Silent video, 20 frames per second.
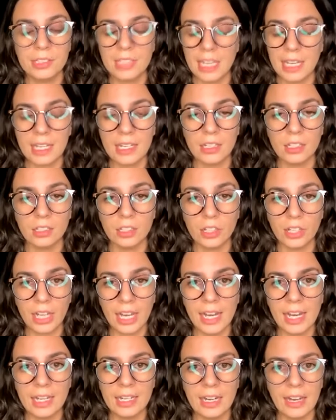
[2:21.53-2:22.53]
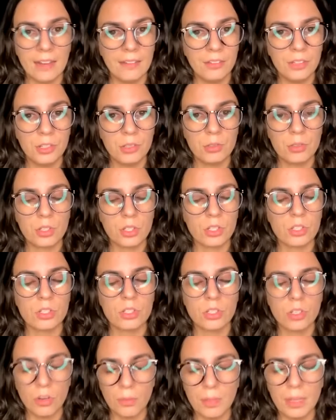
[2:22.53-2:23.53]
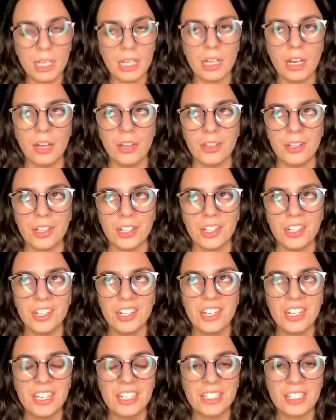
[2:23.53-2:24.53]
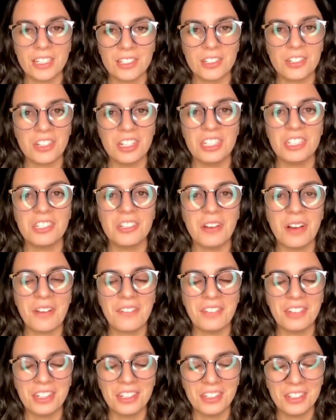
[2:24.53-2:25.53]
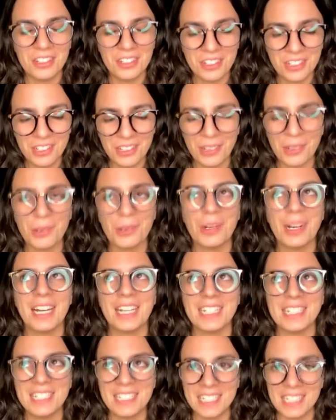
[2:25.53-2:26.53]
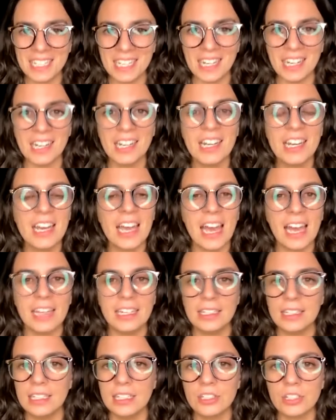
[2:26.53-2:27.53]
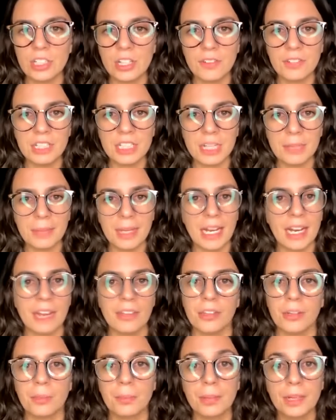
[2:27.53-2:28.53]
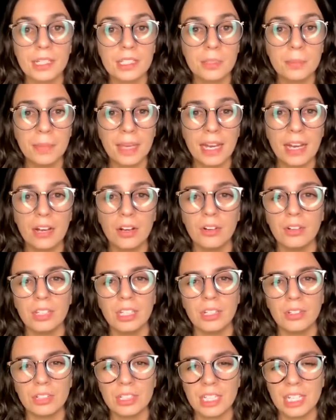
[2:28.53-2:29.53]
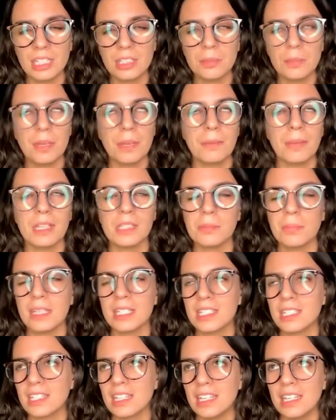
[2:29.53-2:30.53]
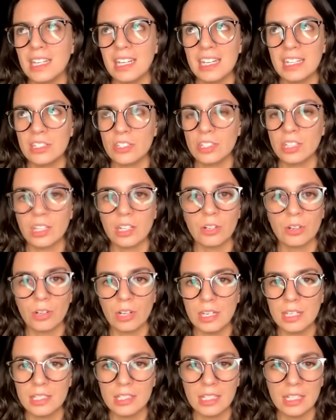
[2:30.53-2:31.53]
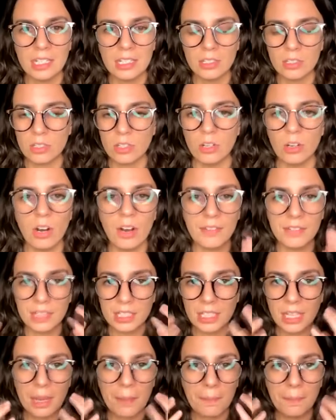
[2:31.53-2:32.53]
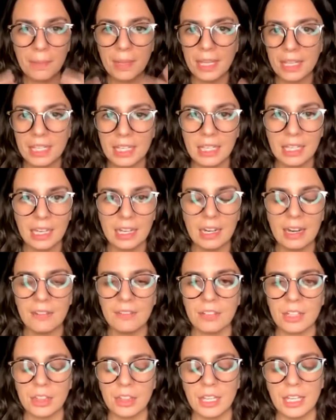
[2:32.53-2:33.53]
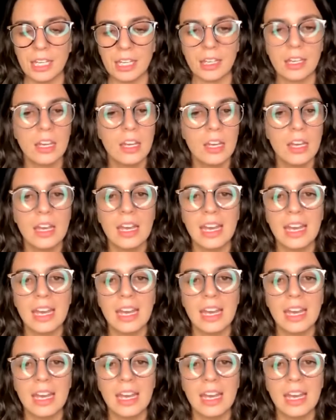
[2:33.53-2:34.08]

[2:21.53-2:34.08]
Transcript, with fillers: taking a look at. I've used so many other sunscreens You have no idea. And each and every time it either breaks me out, irritates me, it makes my skin itch like crazy. So obviously, I'm picking at everything.